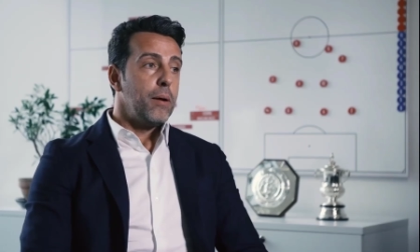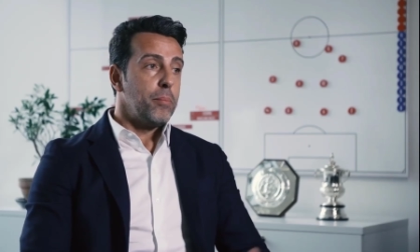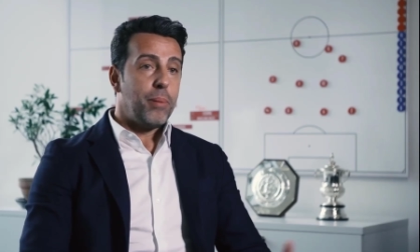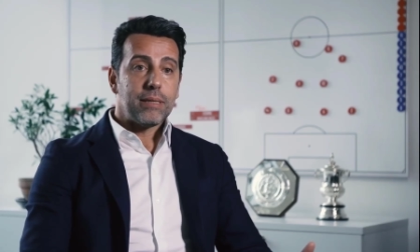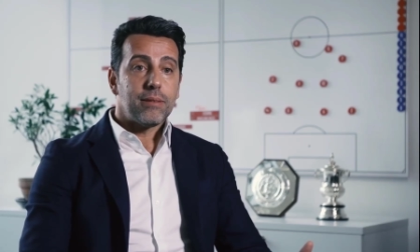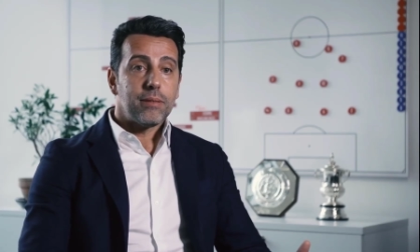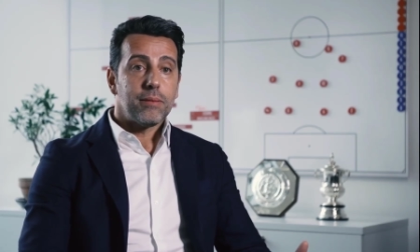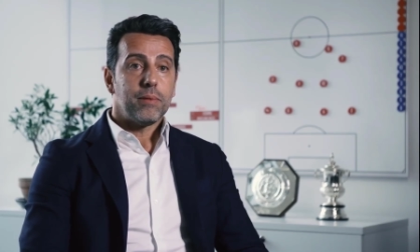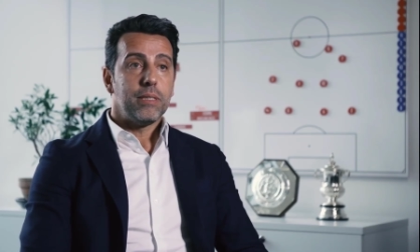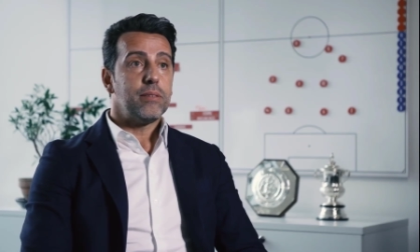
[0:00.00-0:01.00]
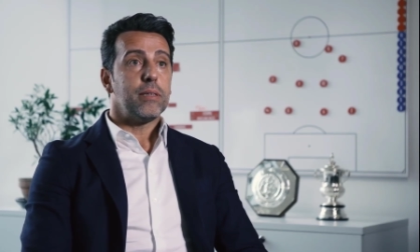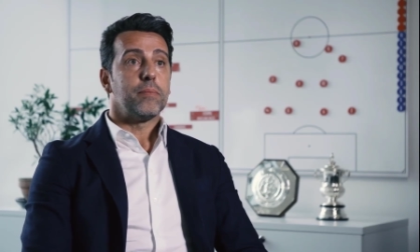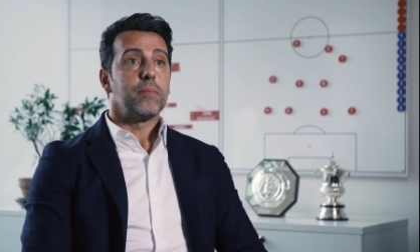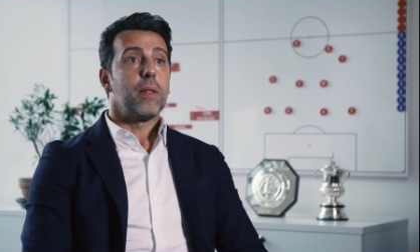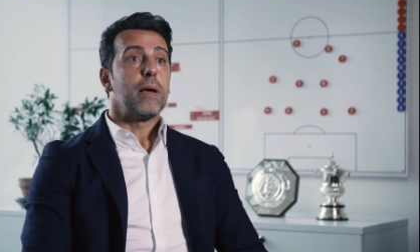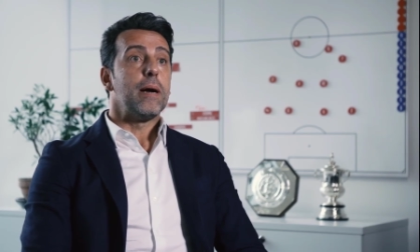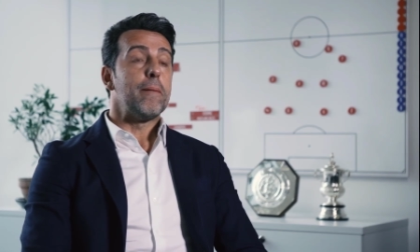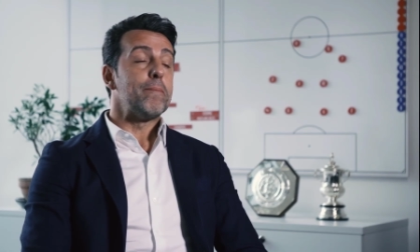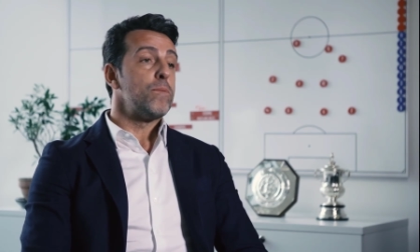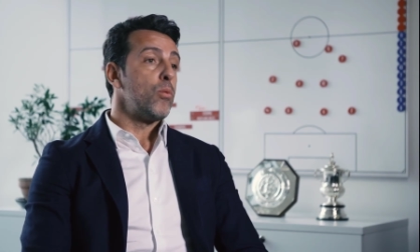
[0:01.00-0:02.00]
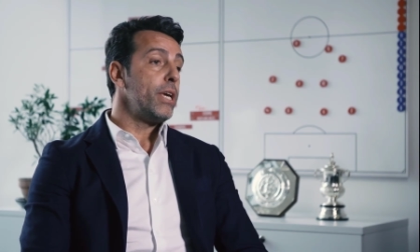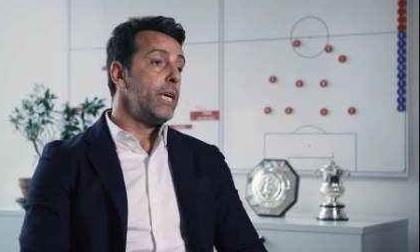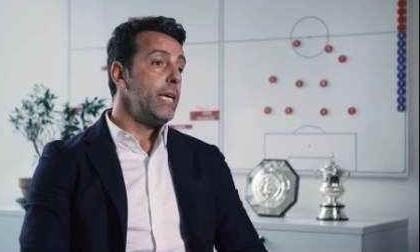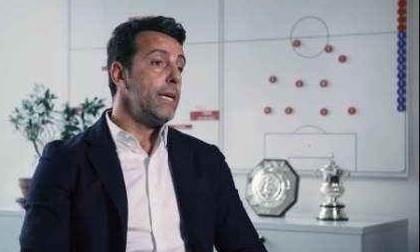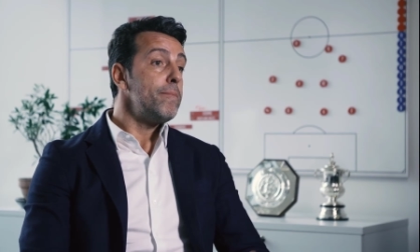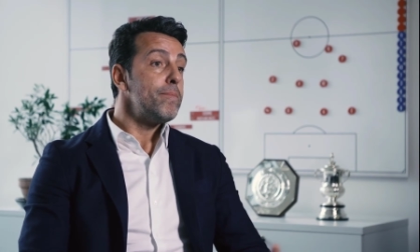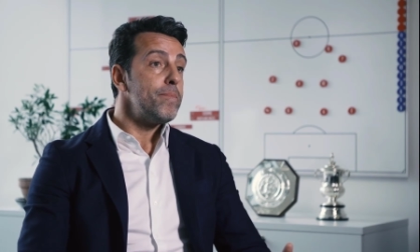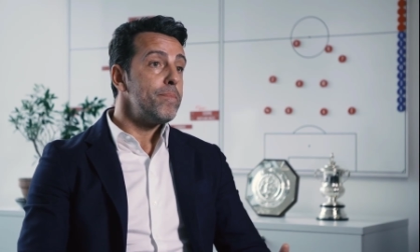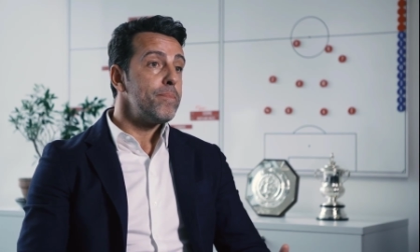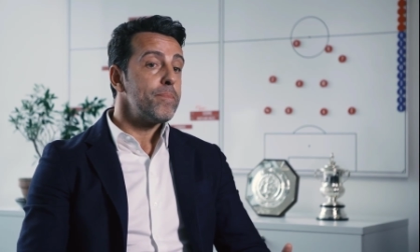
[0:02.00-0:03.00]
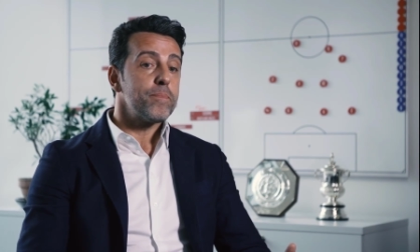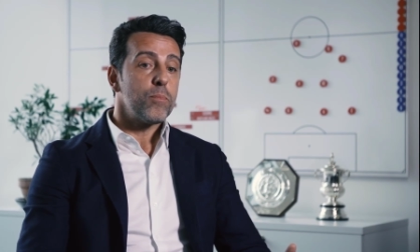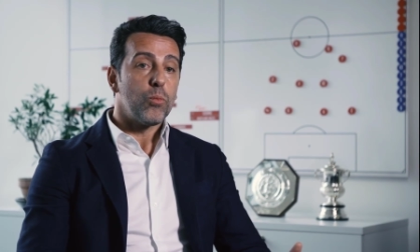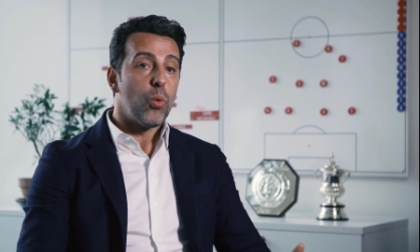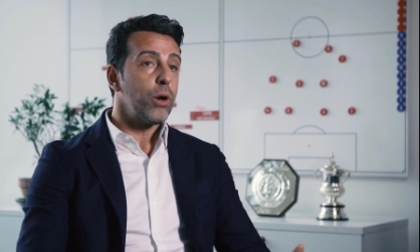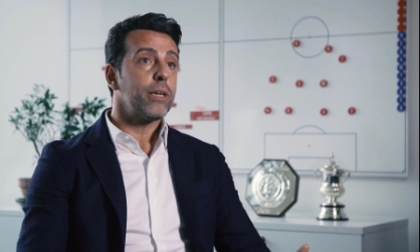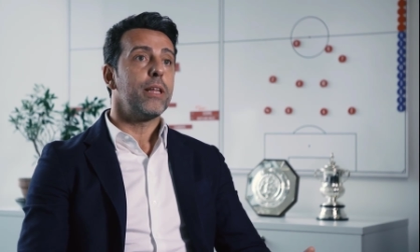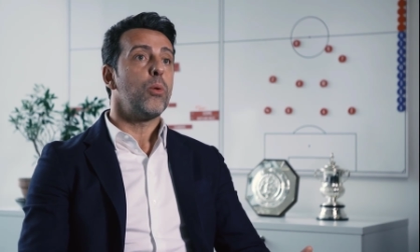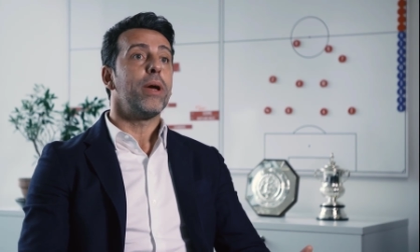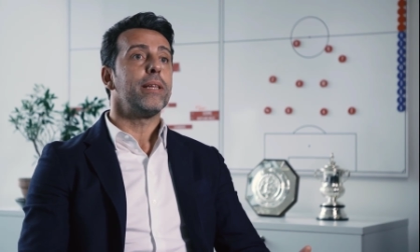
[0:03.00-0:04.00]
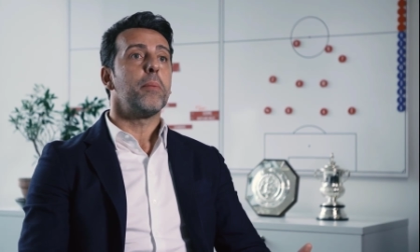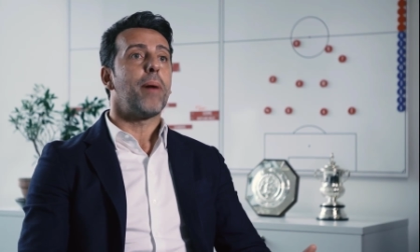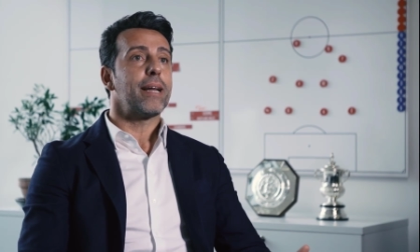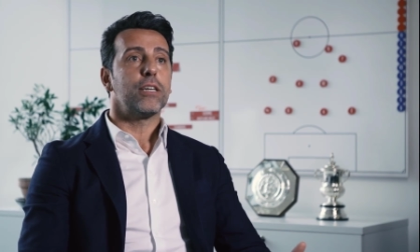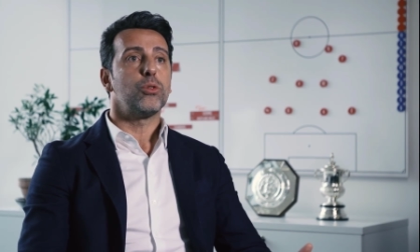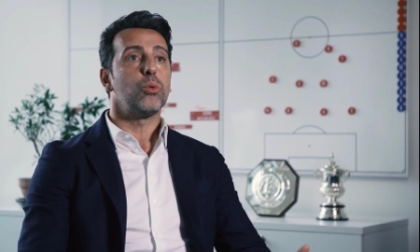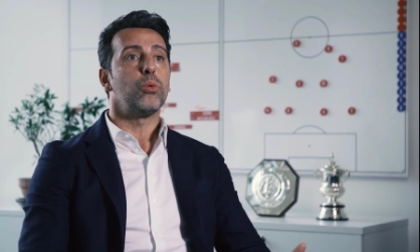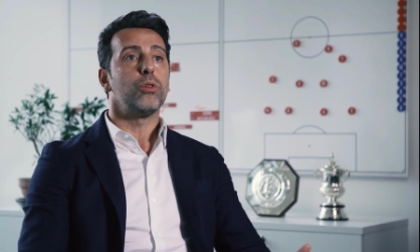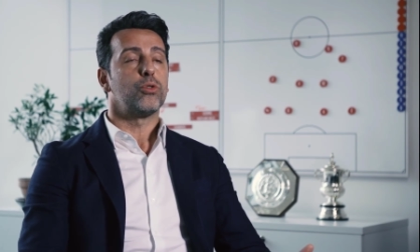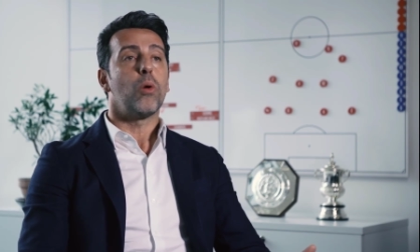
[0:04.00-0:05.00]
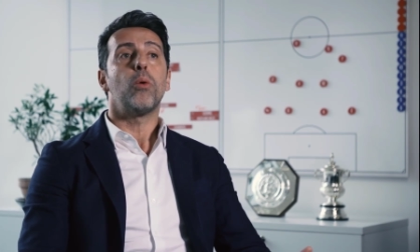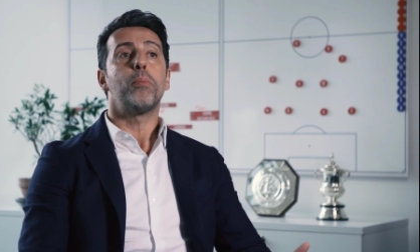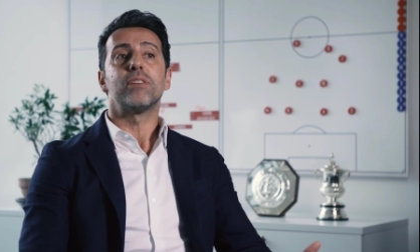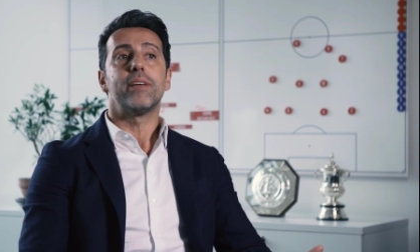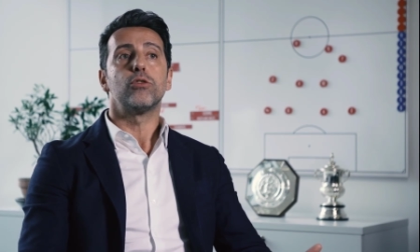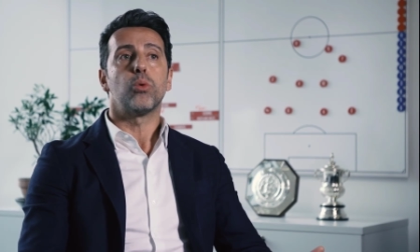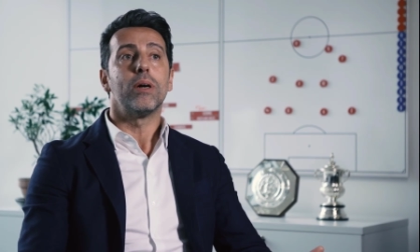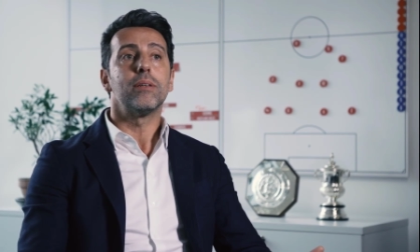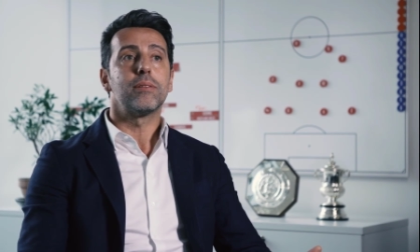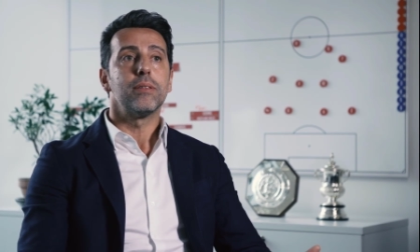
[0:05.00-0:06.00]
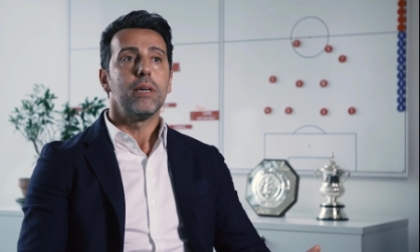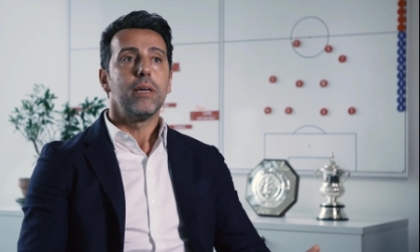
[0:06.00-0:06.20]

But listen, um, we work the way the market is well present to us.